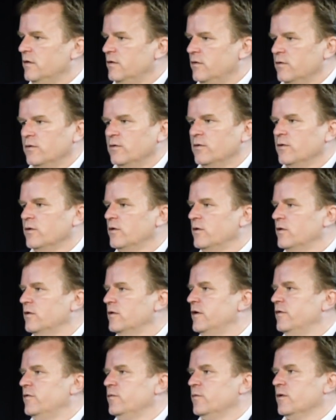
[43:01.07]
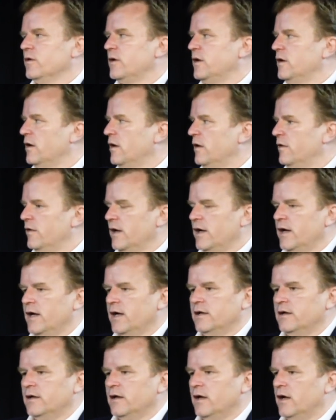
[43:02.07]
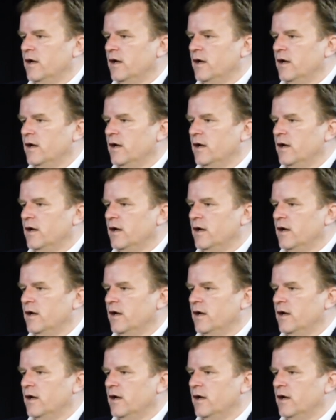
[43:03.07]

Google is working on that